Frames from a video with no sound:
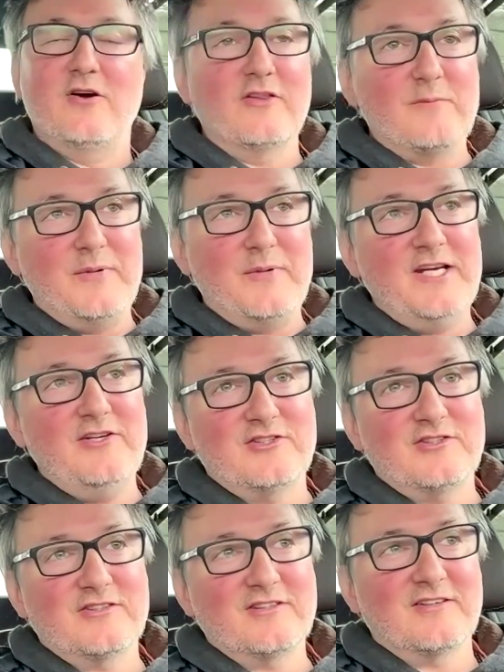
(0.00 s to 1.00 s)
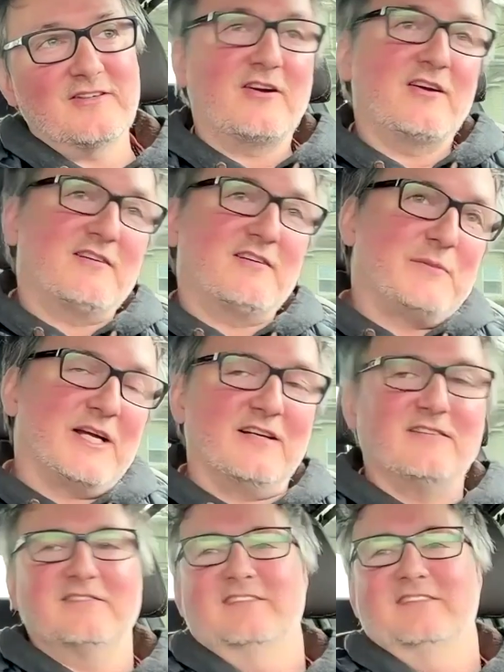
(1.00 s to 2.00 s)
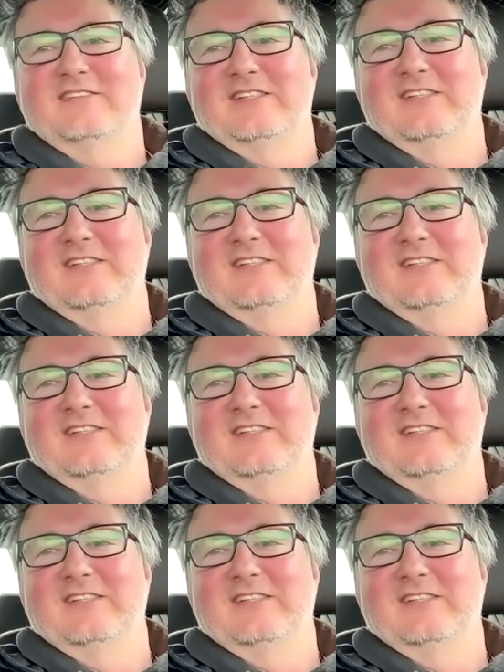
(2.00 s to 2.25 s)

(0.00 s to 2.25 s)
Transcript: to do. Go to the beach, picket.